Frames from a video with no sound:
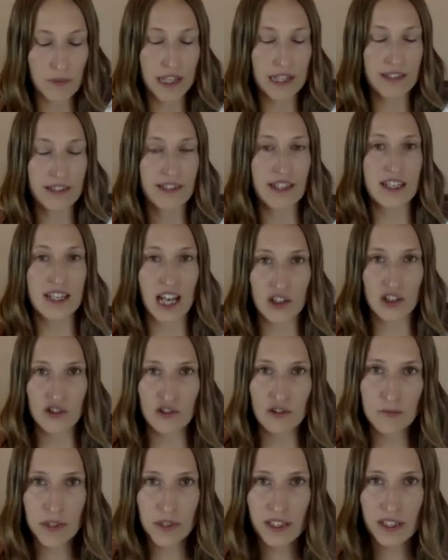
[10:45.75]
It's the
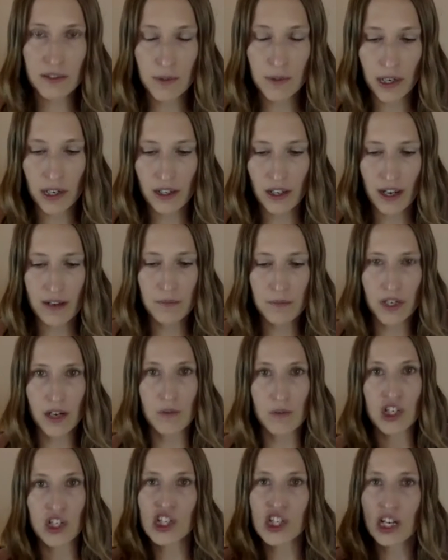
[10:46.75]
natural business paradigm, but I'm
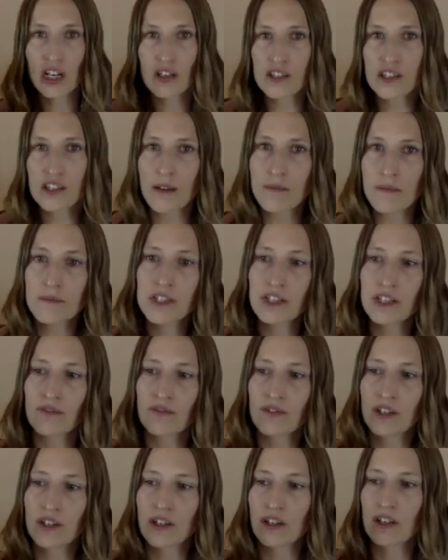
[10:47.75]
going to share some
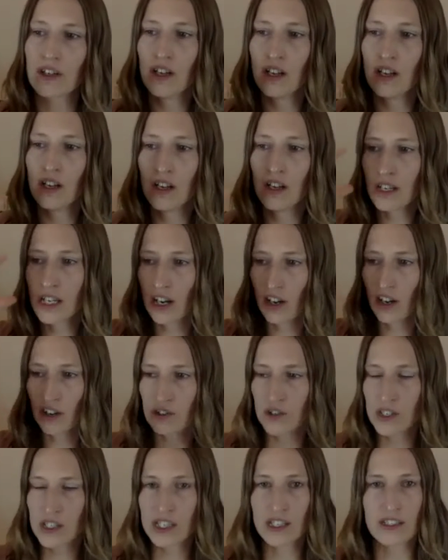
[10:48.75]
different
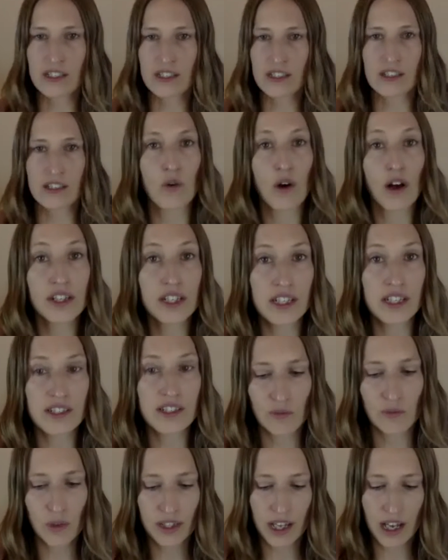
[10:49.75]
characteristics and qualities
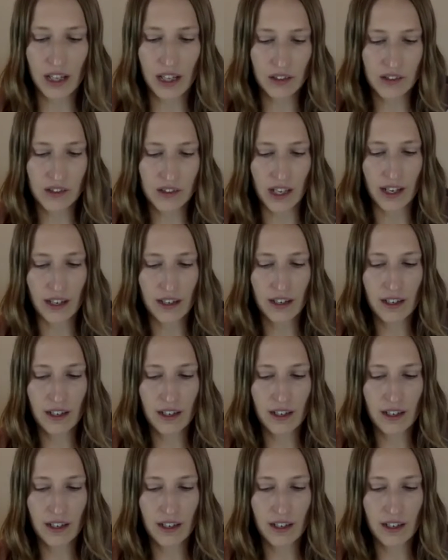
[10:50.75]
of what that looks like.